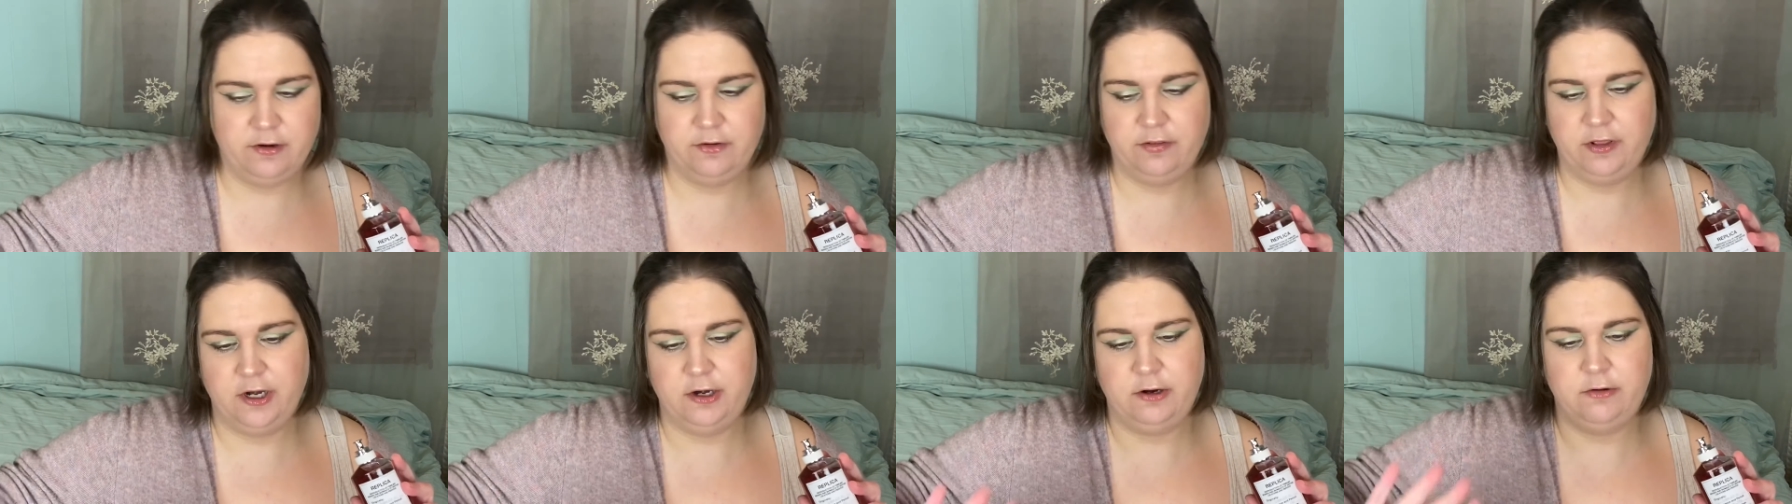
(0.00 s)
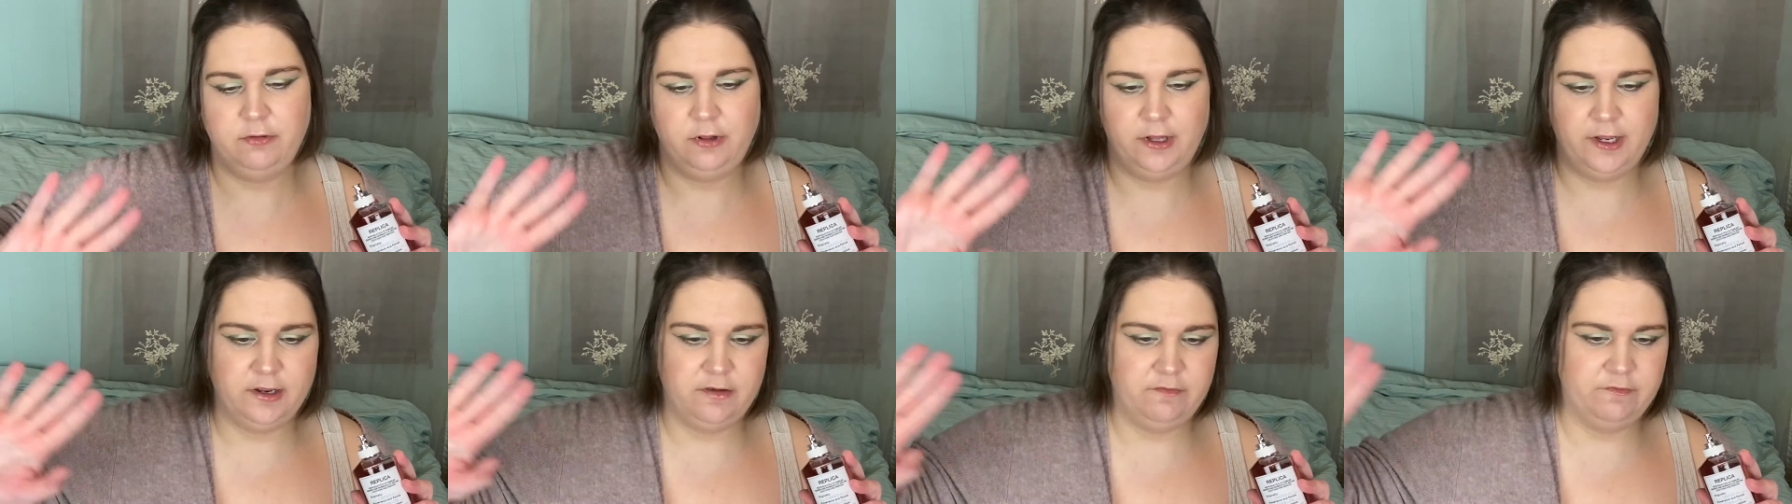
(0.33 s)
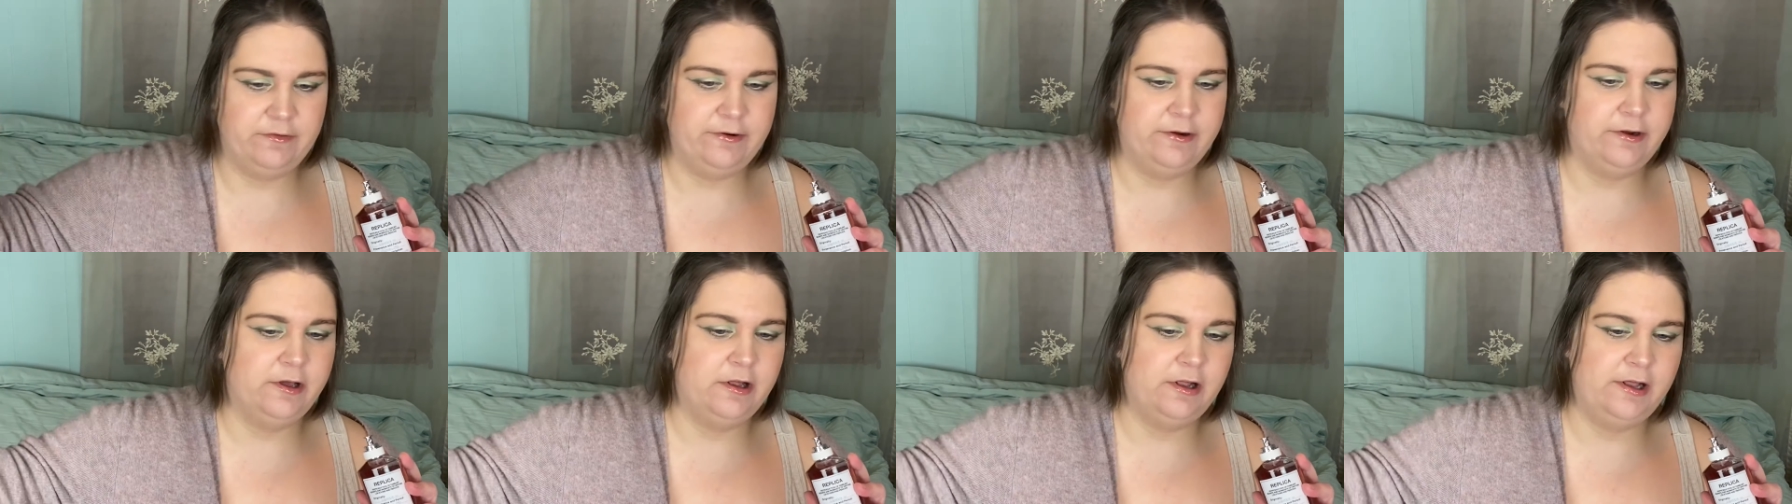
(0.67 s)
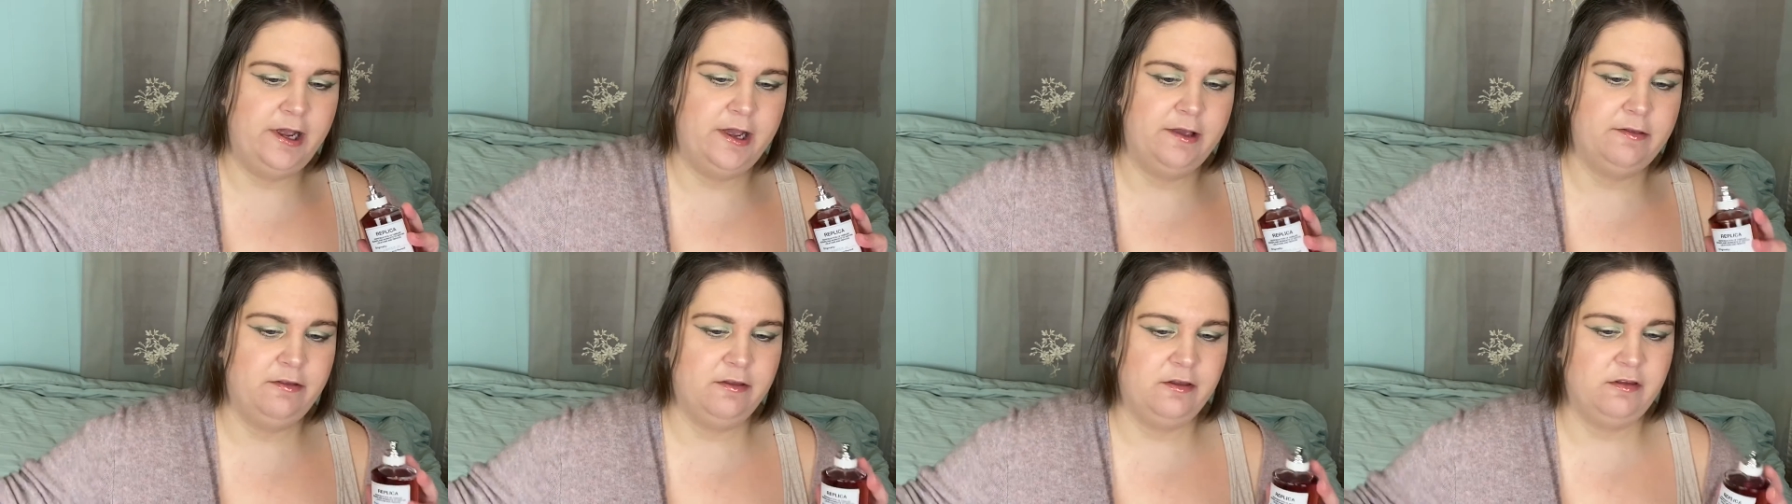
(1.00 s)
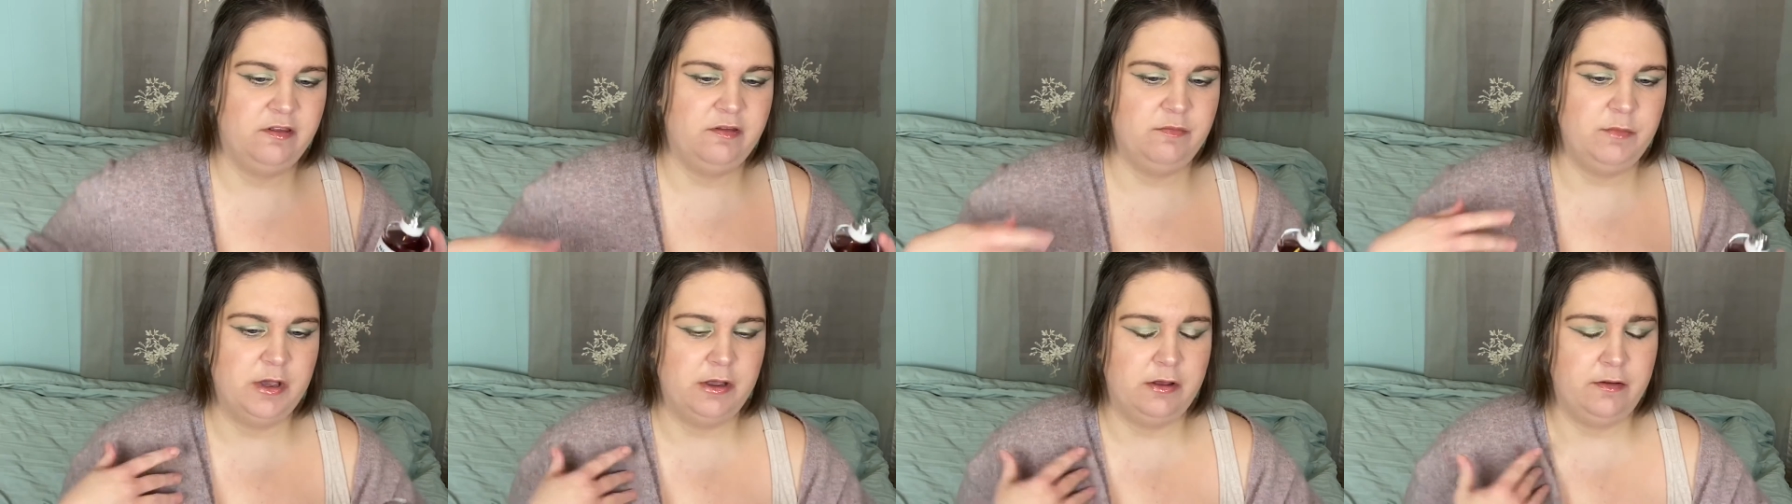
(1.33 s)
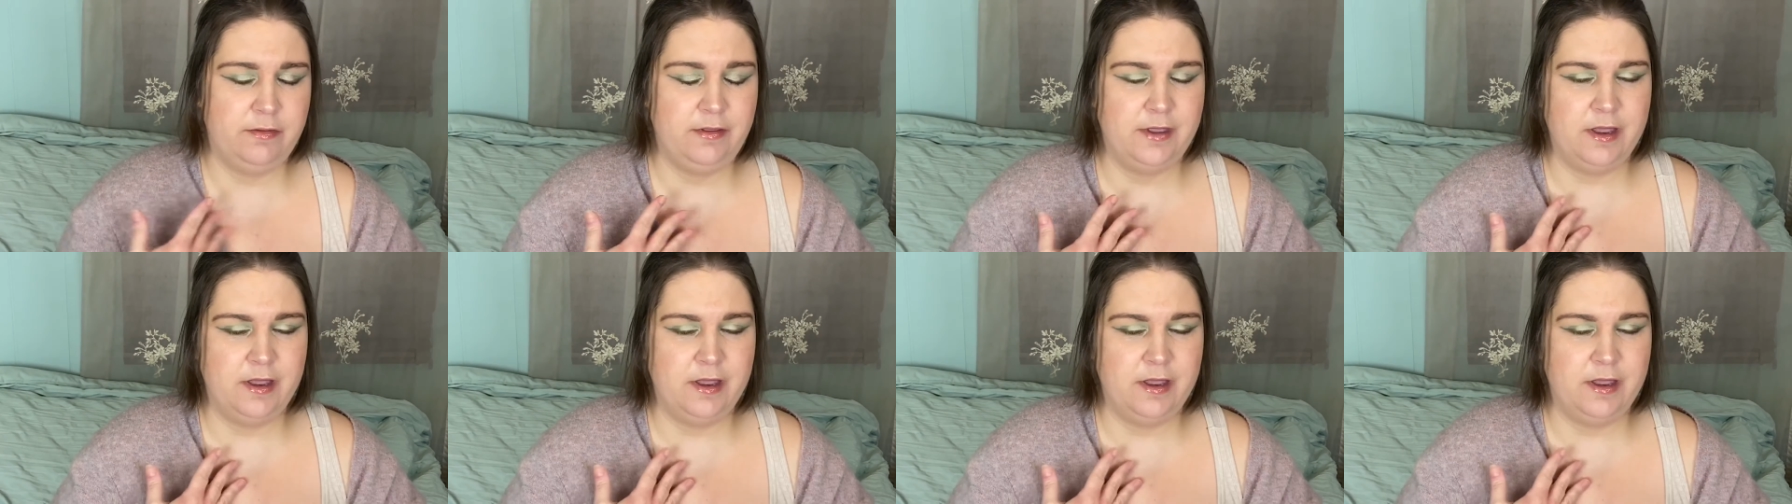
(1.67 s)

They don't like very classic smells.